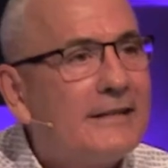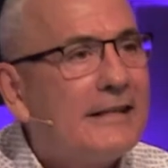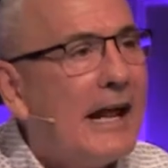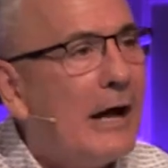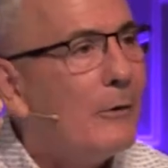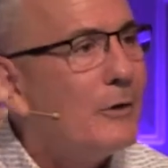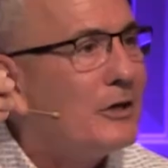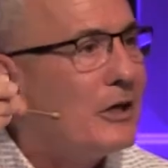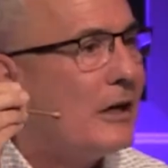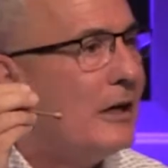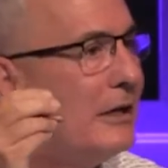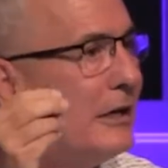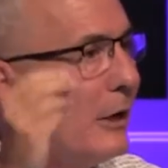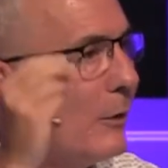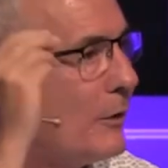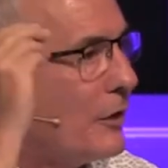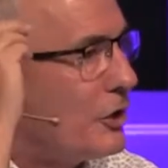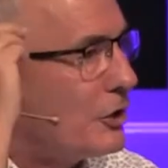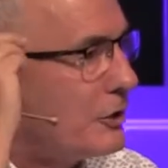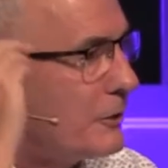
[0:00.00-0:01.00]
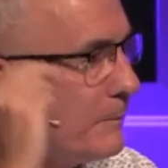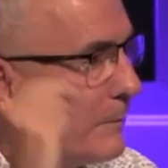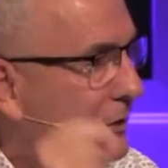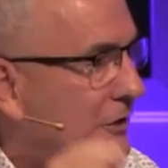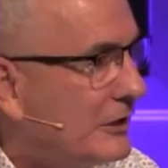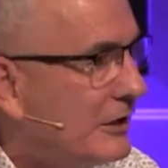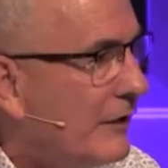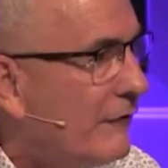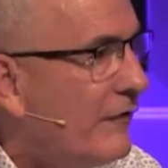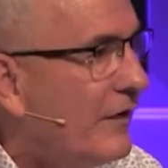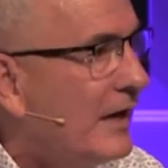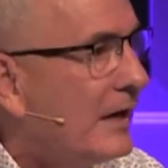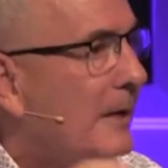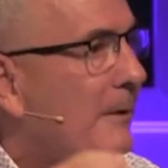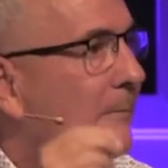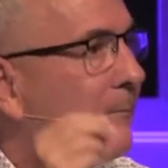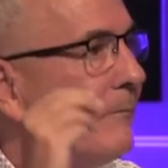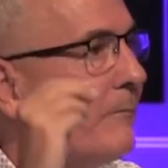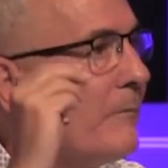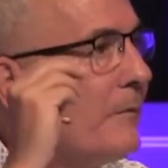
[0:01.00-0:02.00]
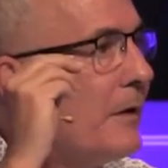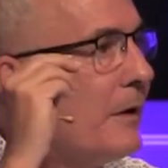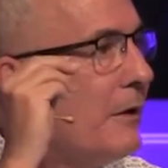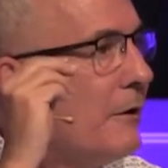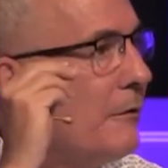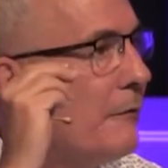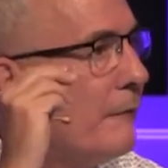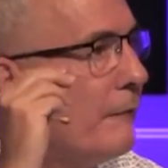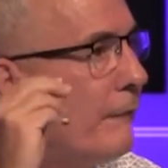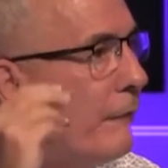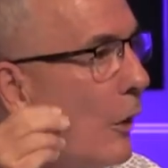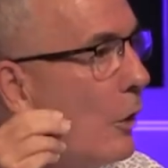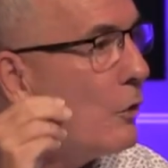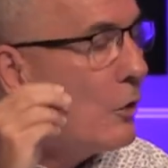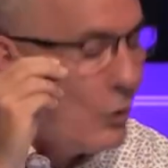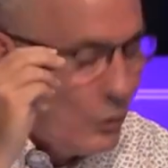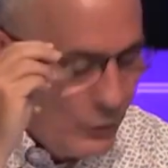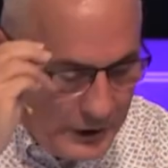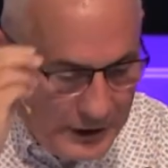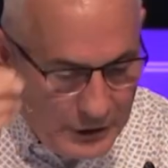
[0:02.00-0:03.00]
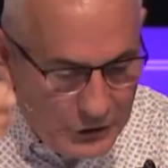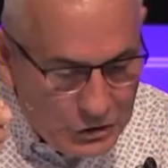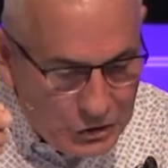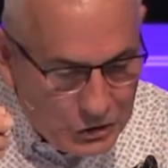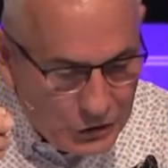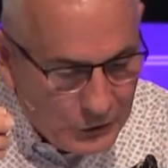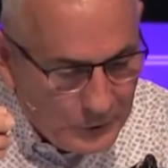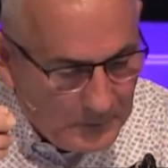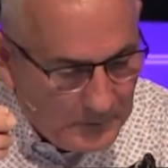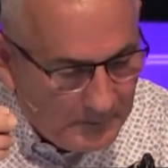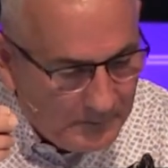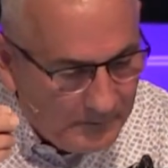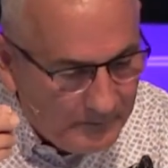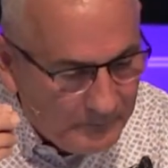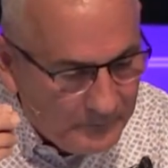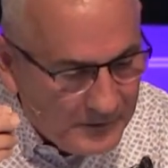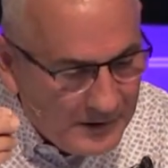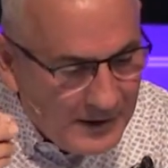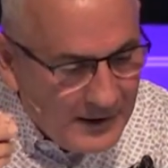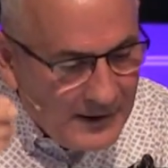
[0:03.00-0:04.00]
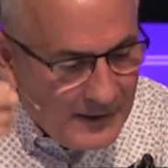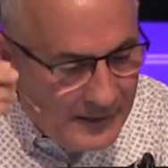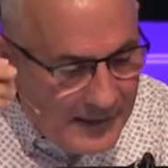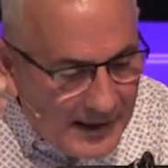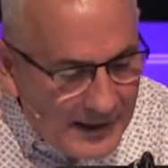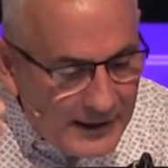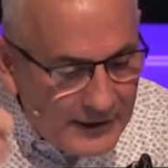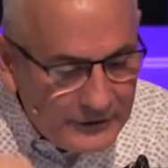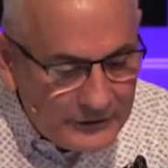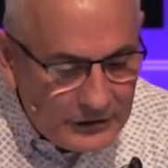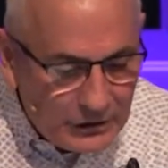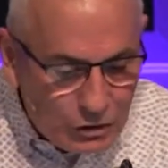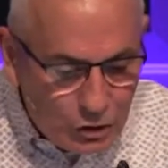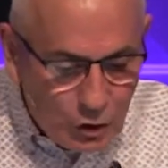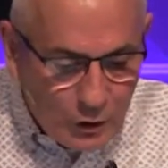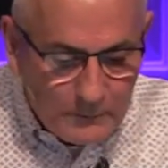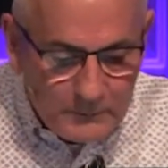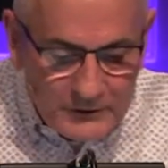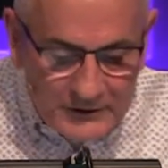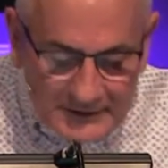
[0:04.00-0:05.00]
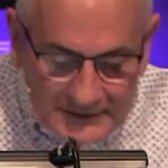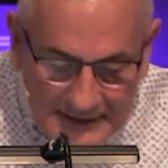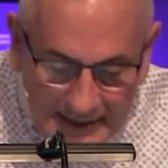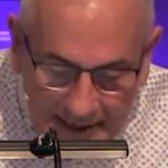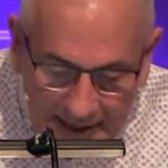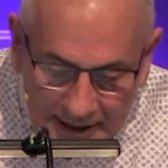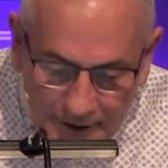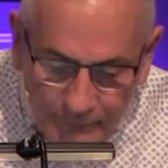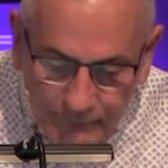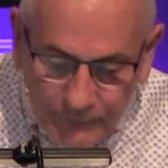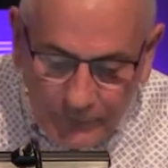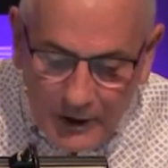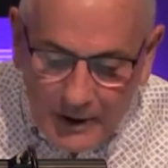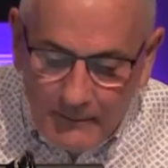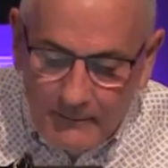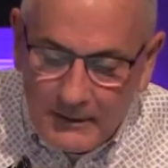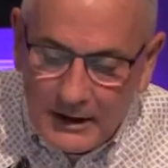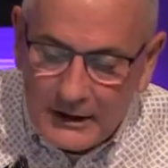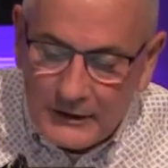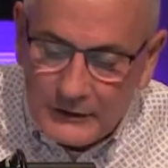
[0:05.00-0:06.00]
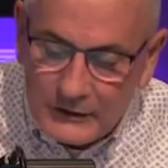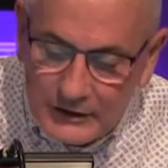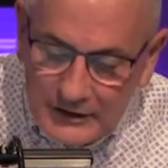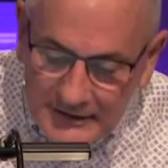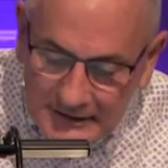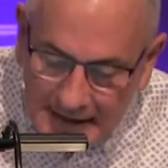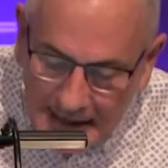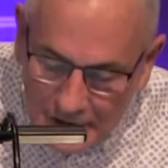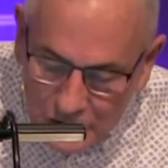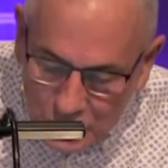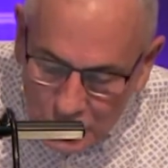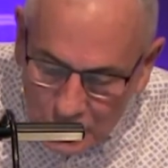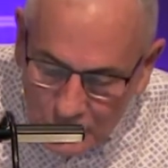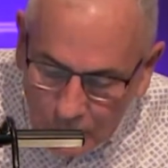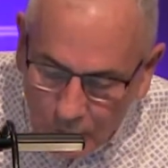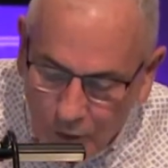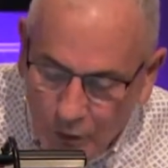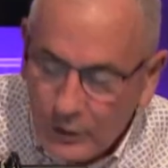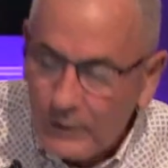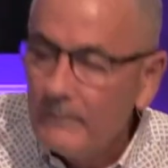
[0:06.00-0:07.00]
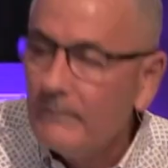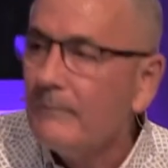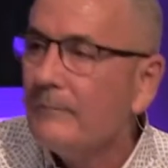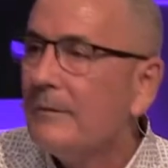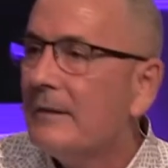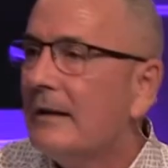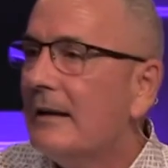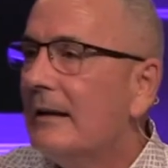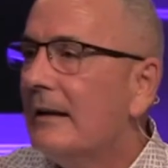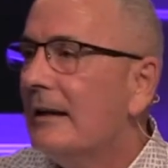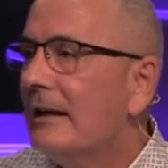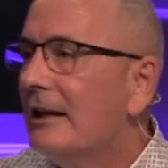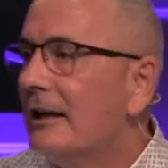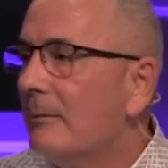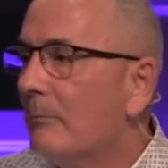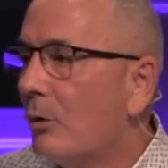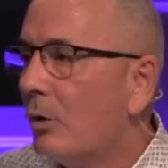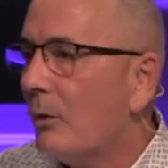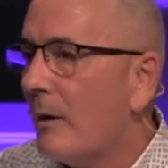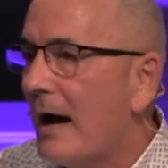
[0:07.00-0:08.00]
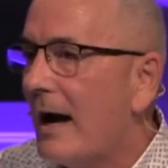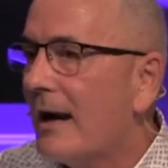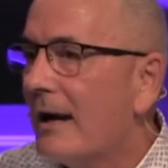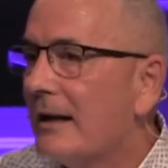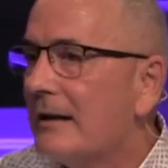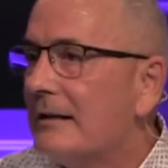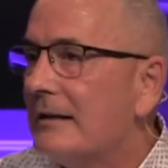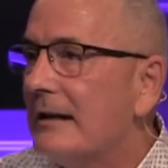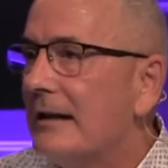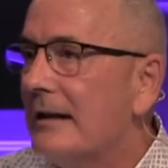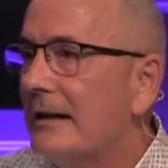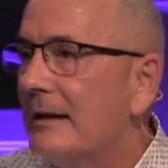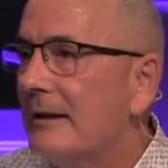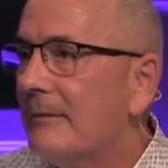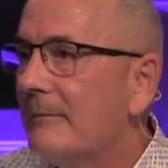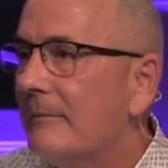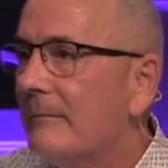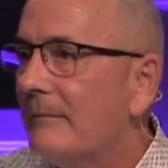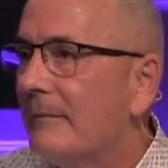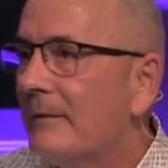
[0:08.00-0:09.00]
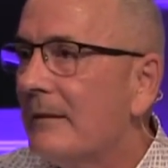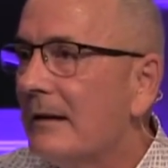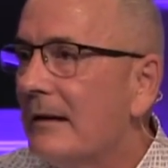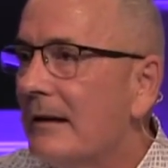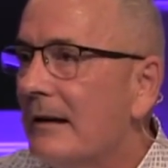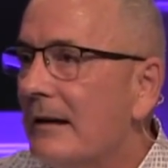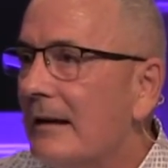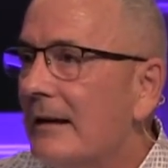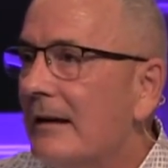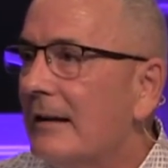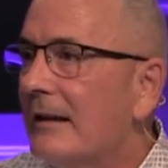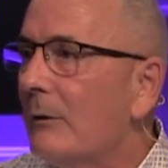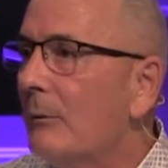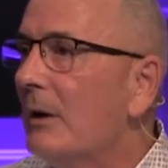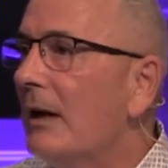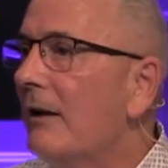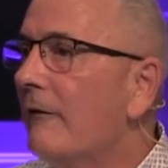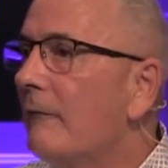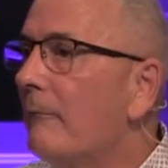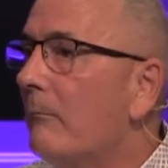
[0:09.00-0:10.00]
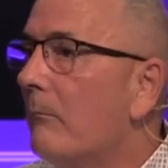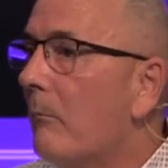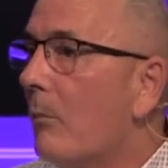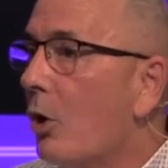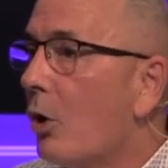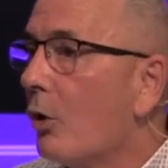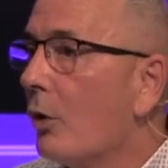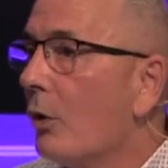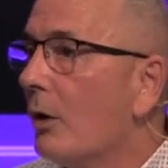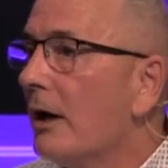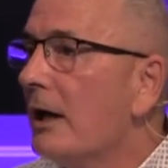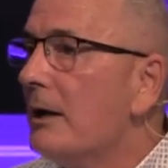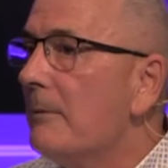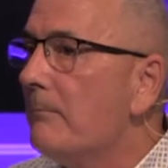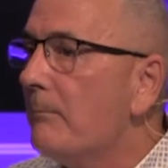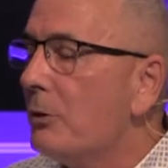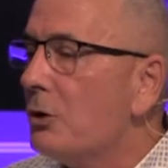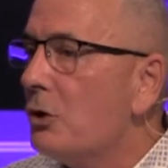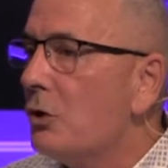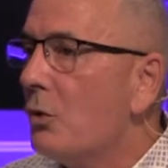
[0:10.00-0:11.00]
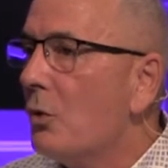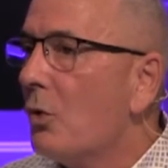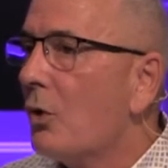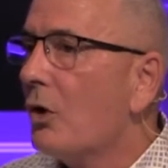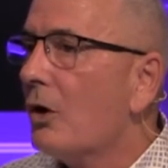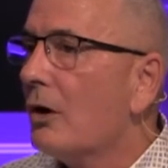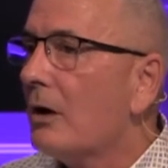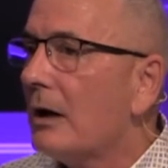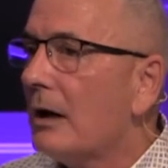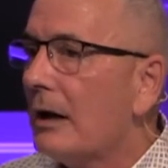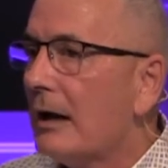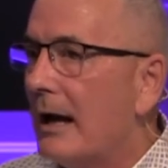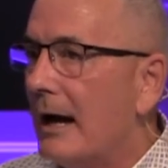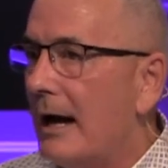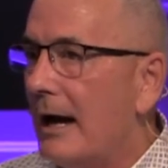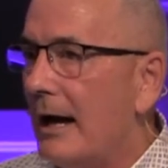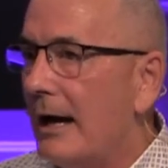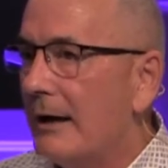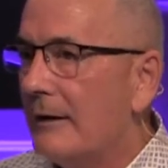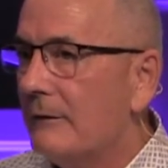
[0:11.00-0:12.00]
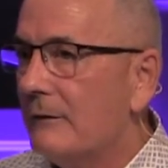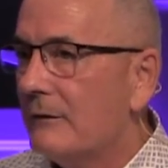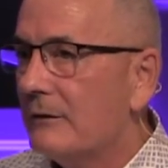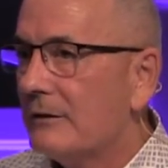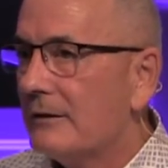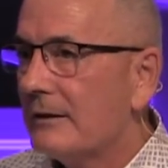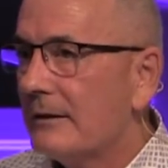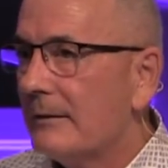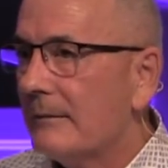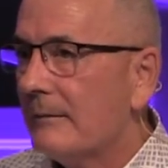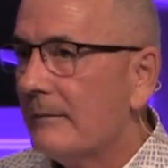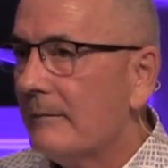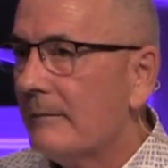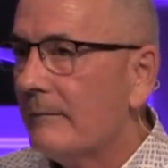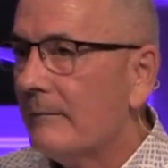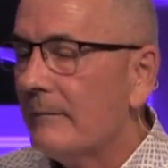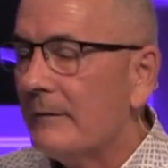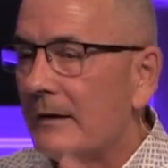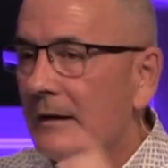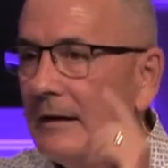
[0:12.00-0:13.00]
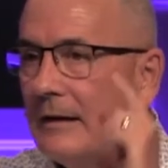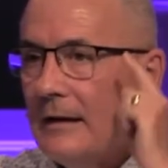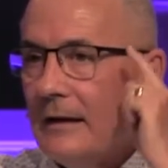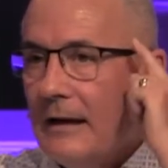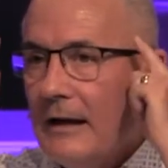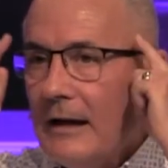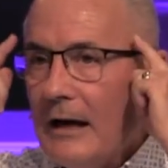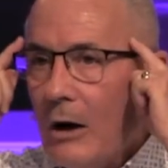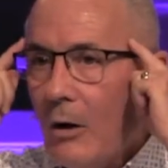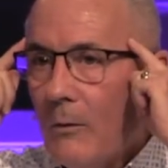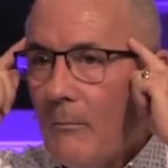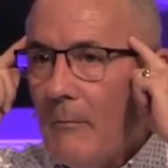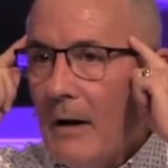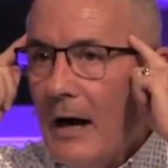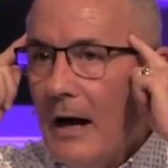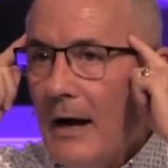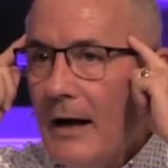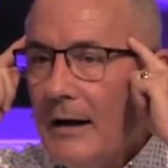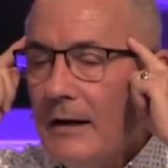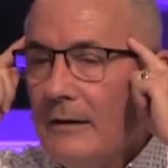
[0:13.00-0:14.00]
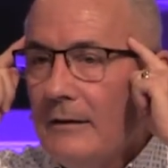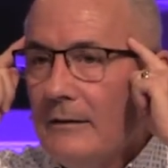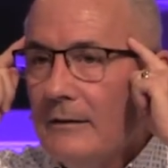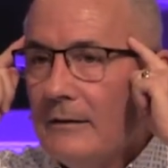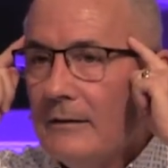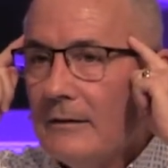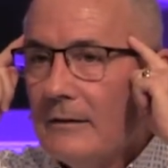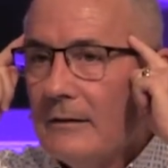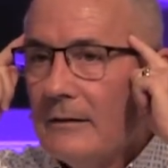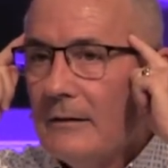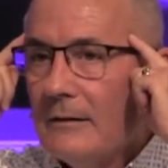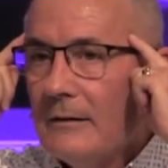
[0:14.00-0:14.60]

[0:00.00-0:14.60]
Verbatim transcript: now he's going to deal with a specific focal issue. That is, that you abstain from sexual immorality, uh, that we live morally pure lives in our minds